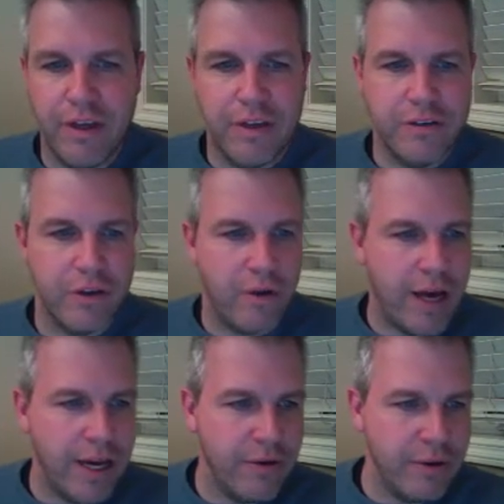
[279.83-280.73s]
So
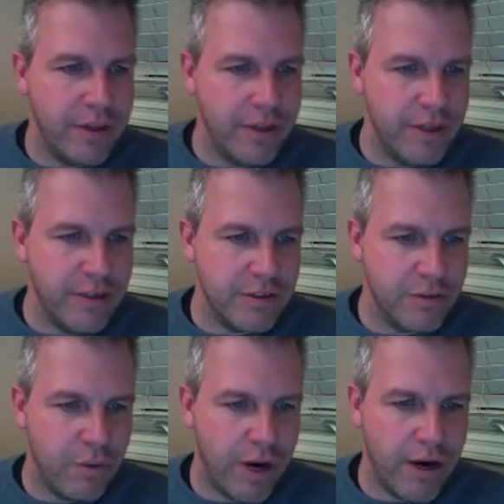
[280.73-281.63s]
I know that this
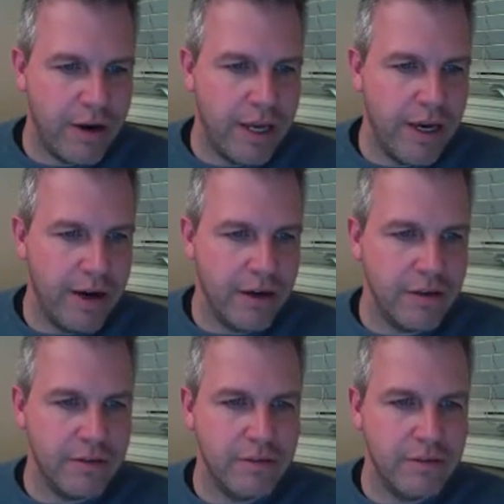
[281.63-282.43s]
square here,